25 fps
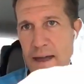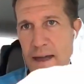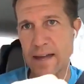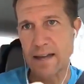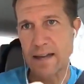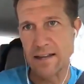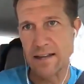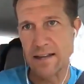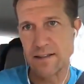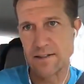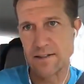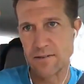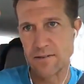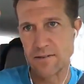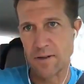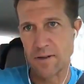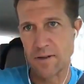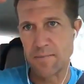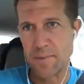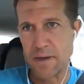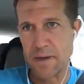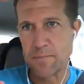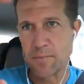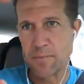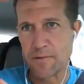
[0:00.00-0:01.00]
make it so that
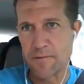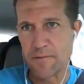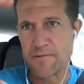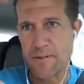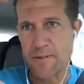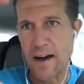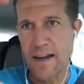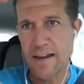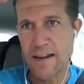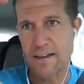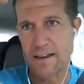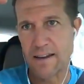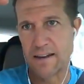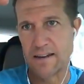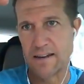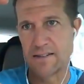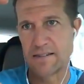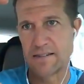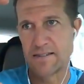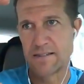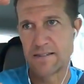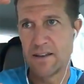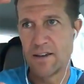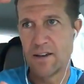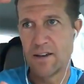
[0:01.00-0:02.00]
people find us
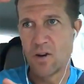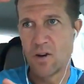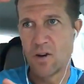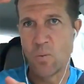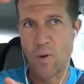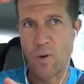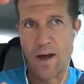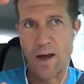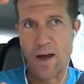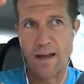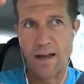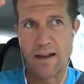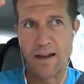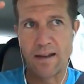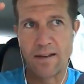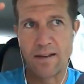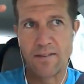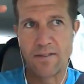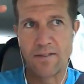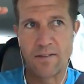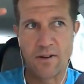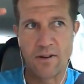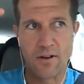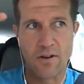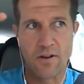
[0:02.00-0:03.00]

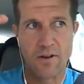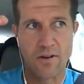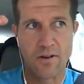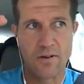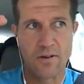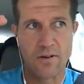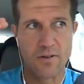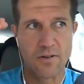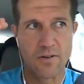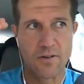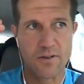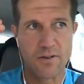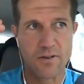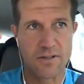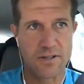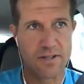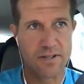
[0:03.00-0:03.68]
when they're,